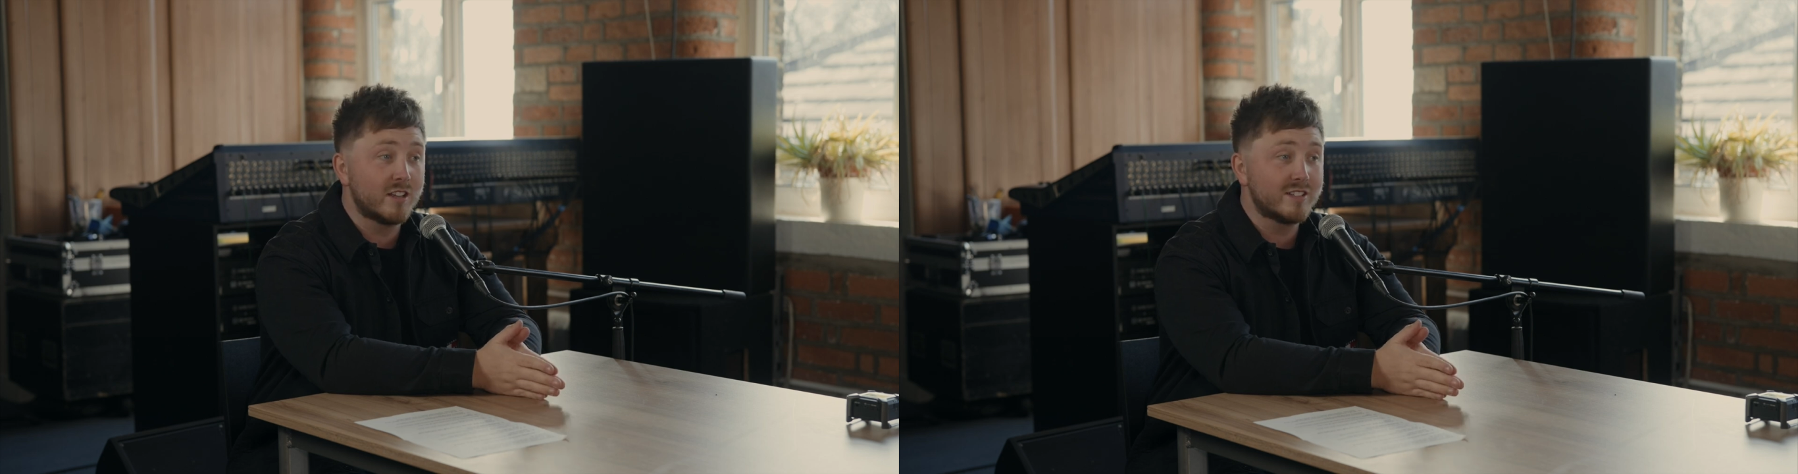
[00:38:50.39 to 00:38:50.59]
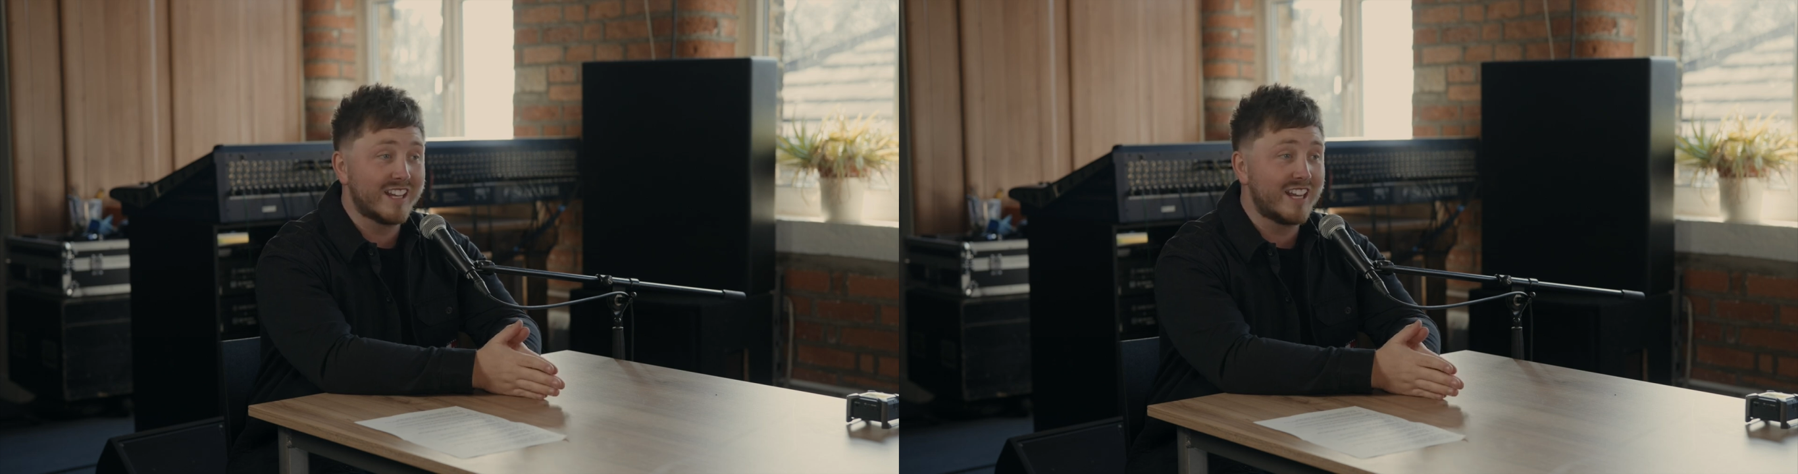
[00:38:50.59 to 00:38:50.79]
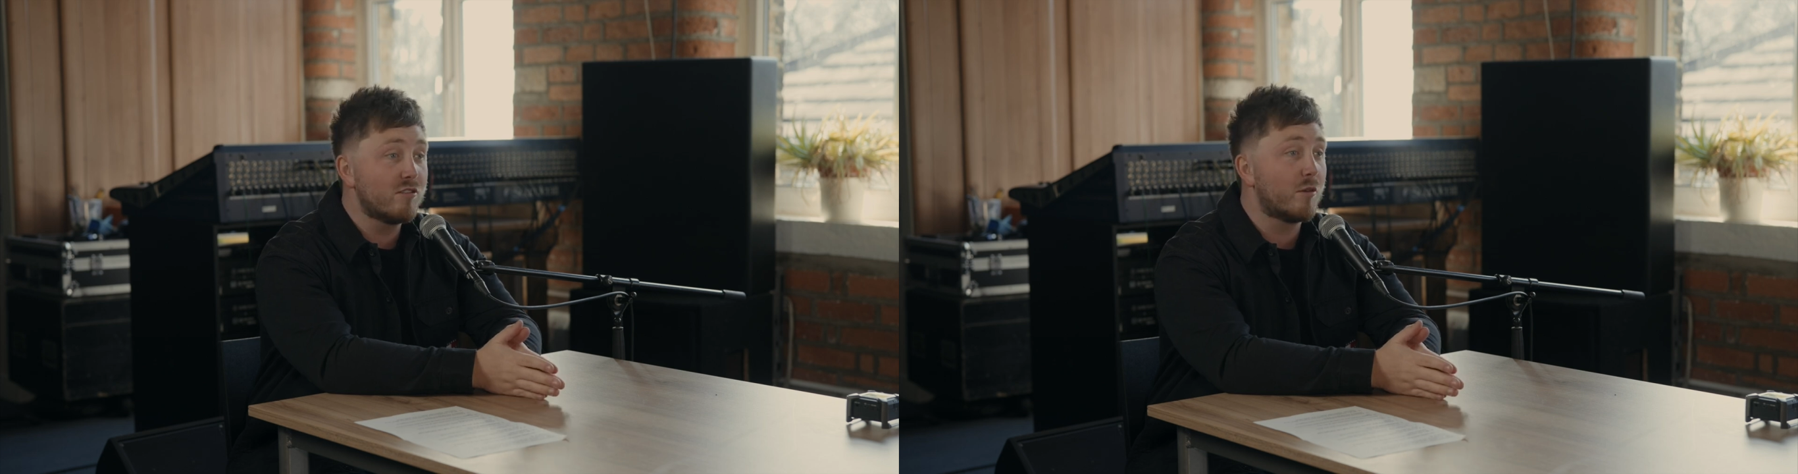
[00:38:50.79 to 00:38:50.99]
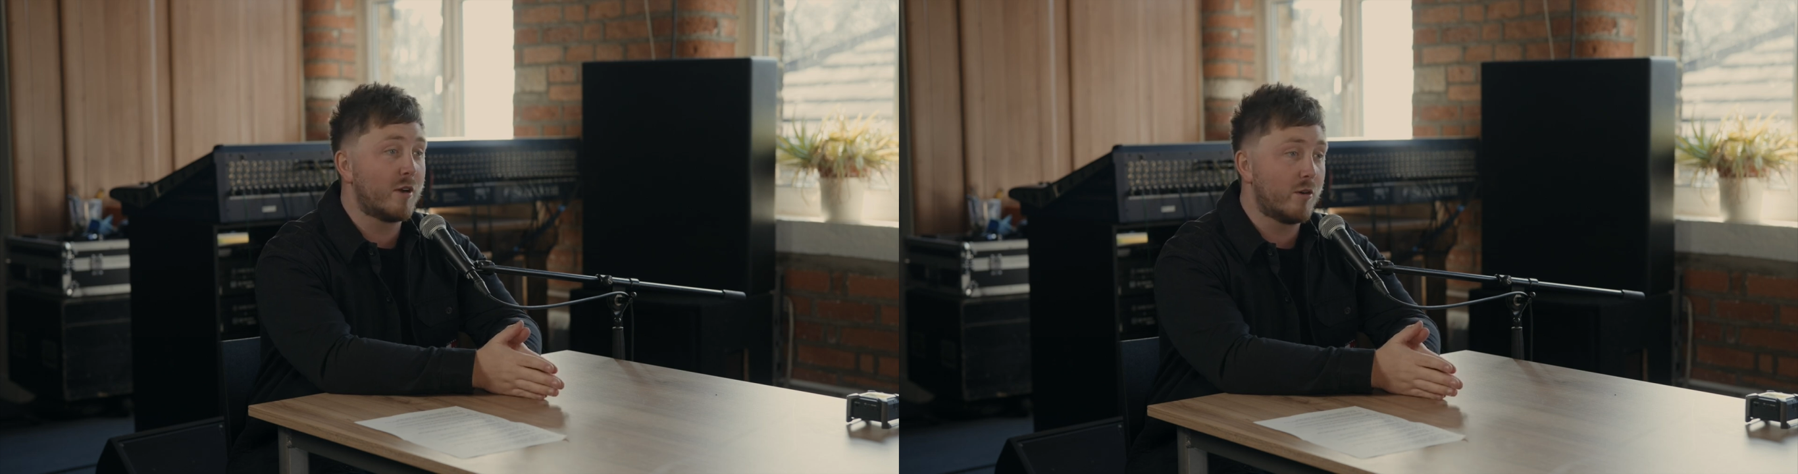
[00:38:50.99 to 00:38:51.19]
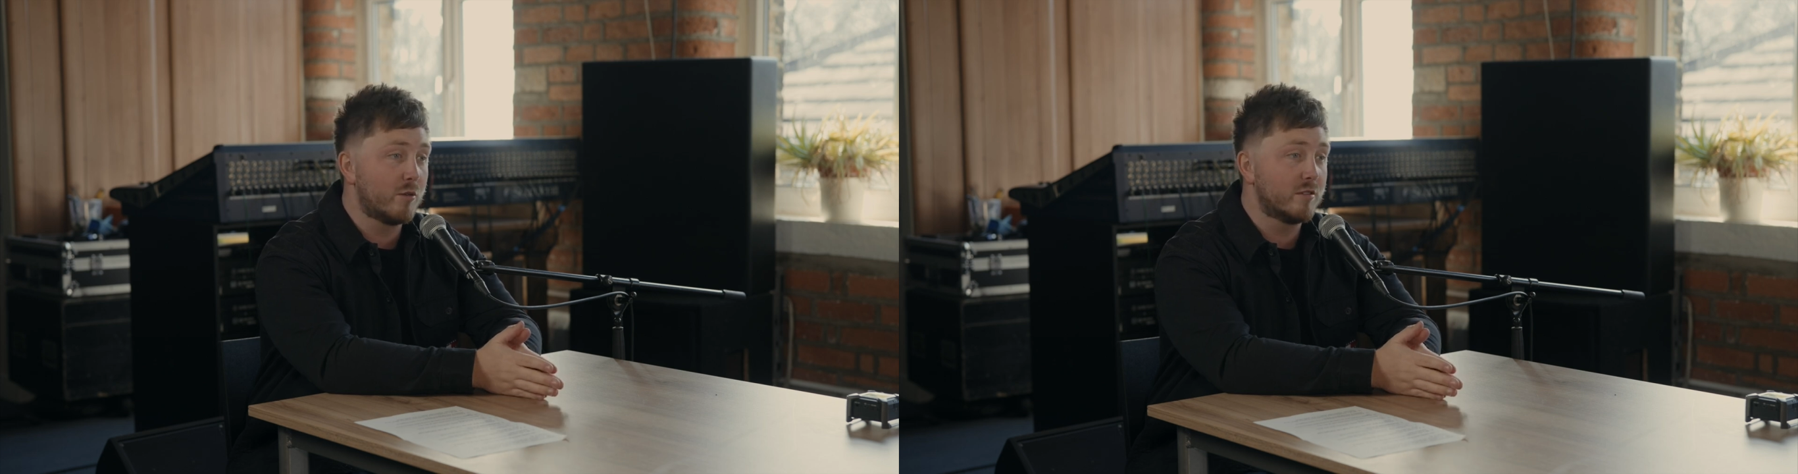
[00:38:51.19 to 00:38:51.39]
to hear
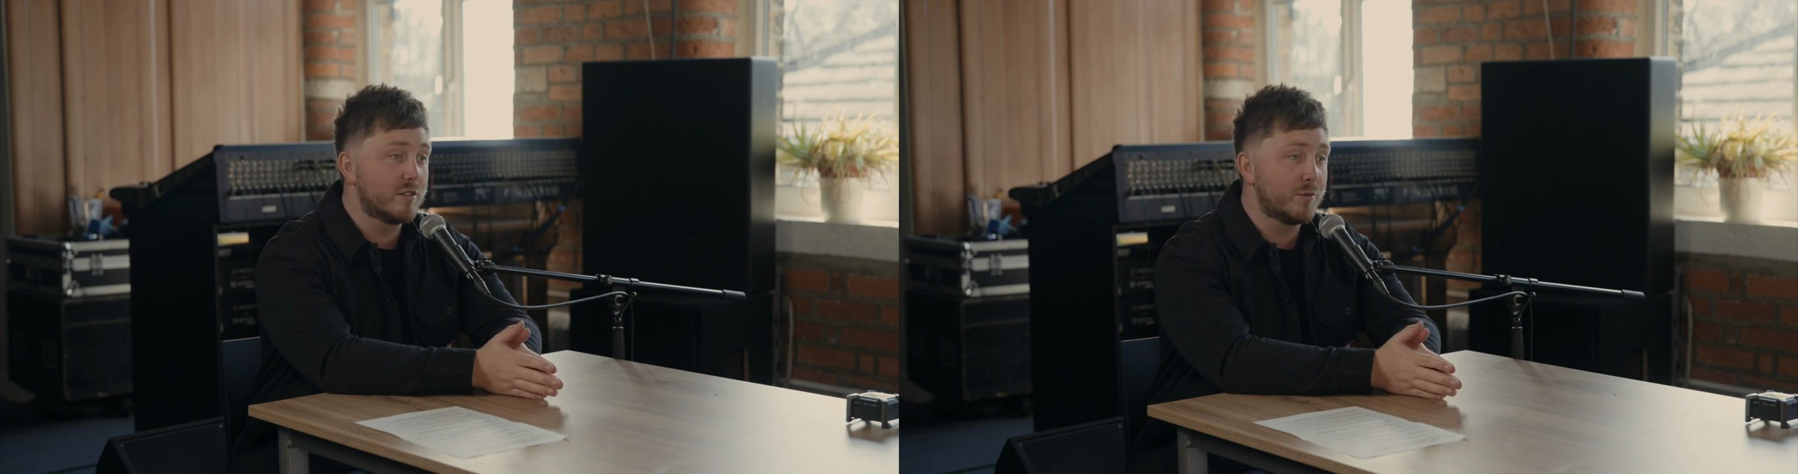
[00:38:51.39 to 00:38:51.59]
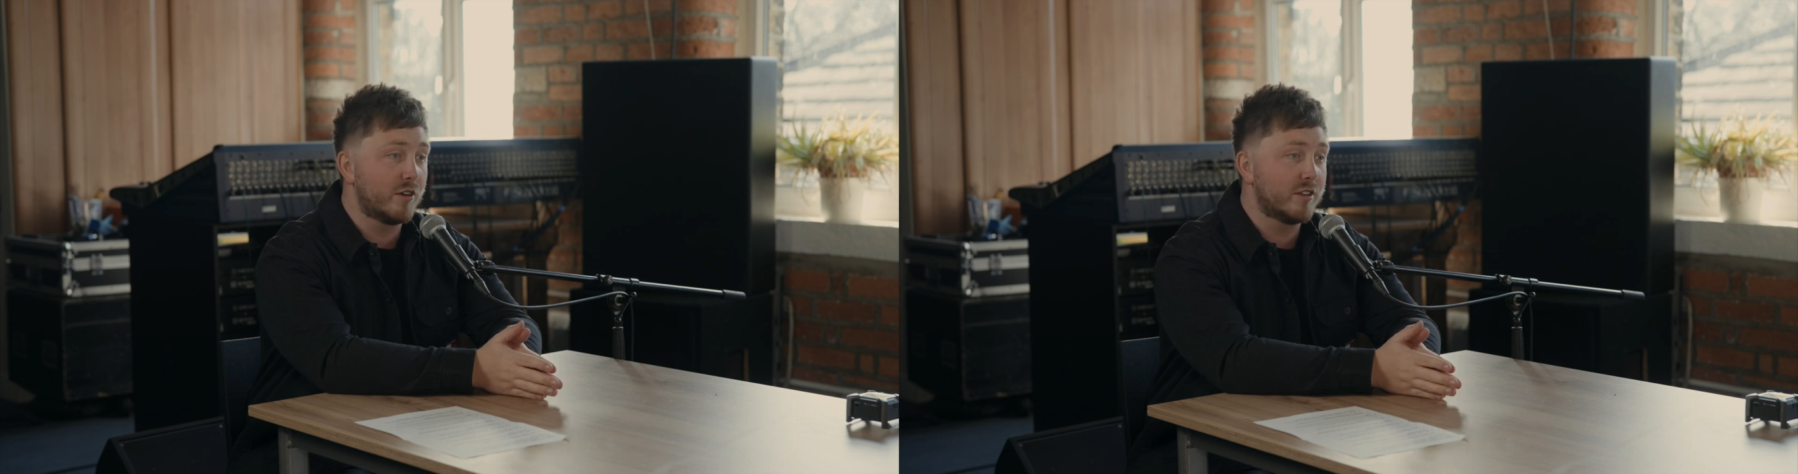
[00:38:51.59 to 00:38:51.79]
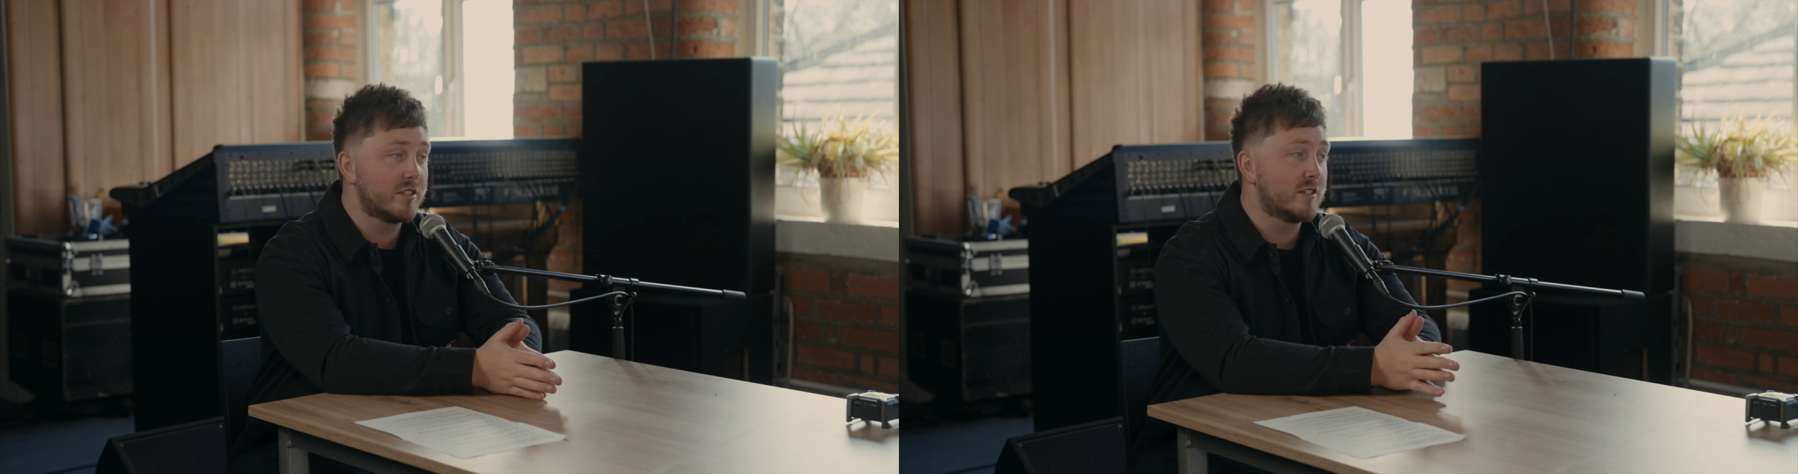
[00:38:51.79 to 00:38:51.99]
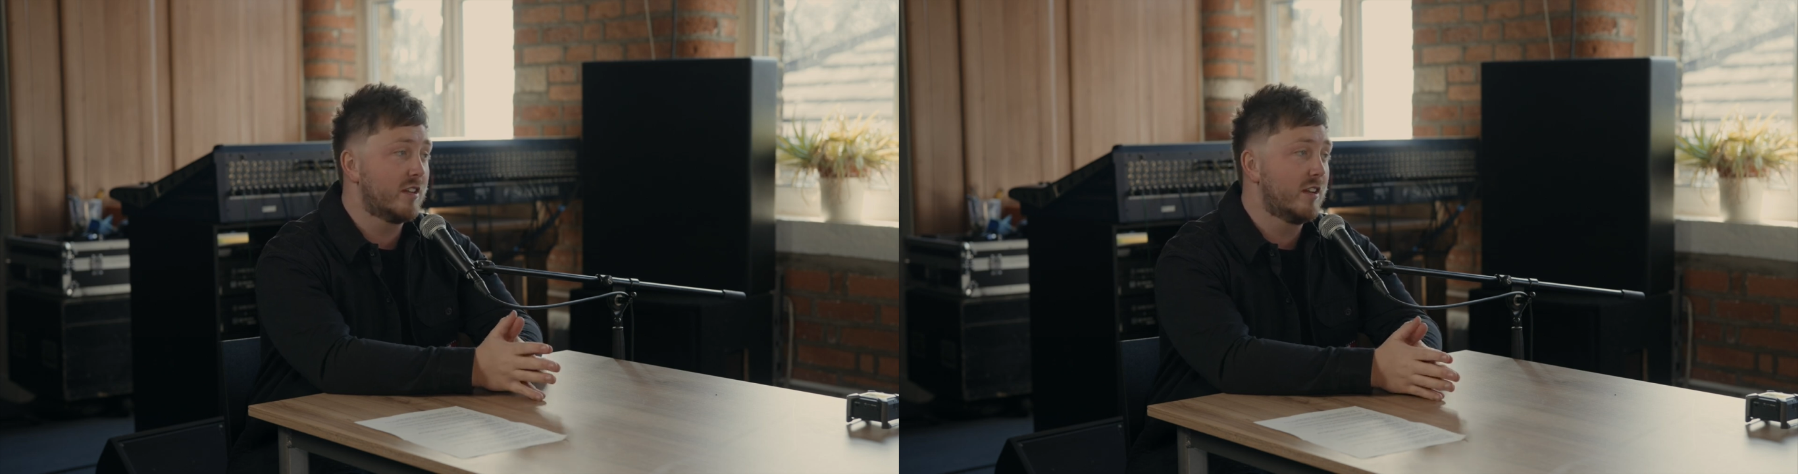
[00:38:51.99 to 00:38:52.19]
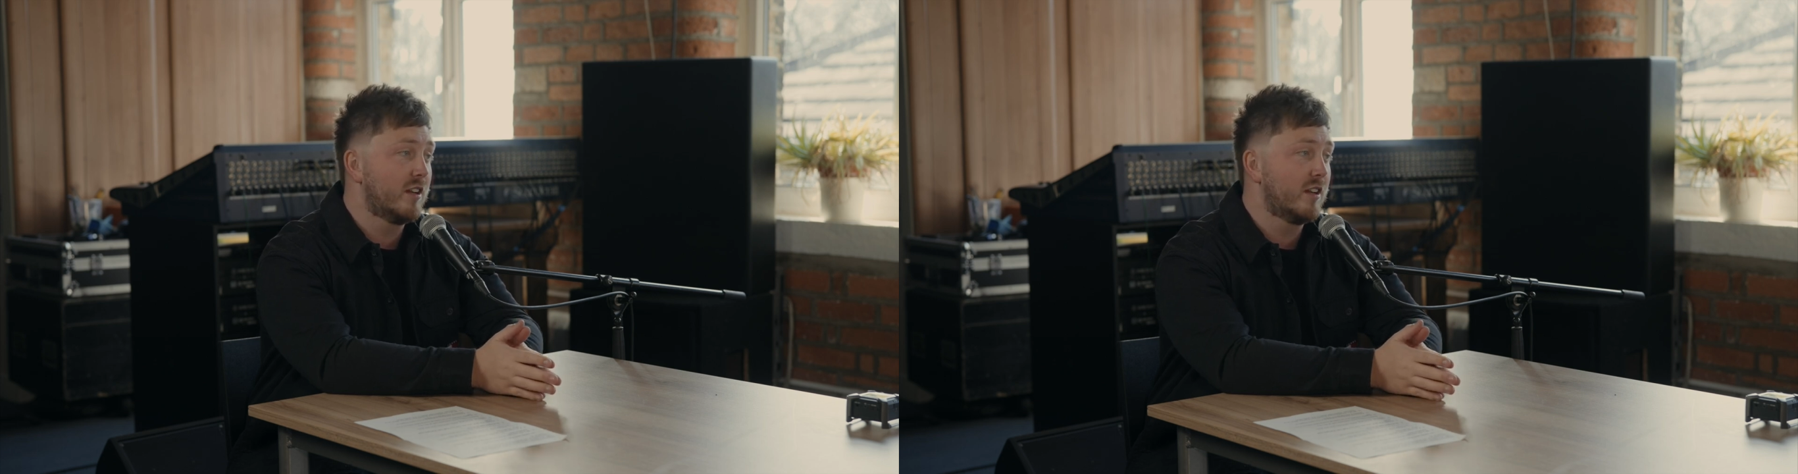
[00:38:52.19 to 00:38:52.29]
about, to be honest,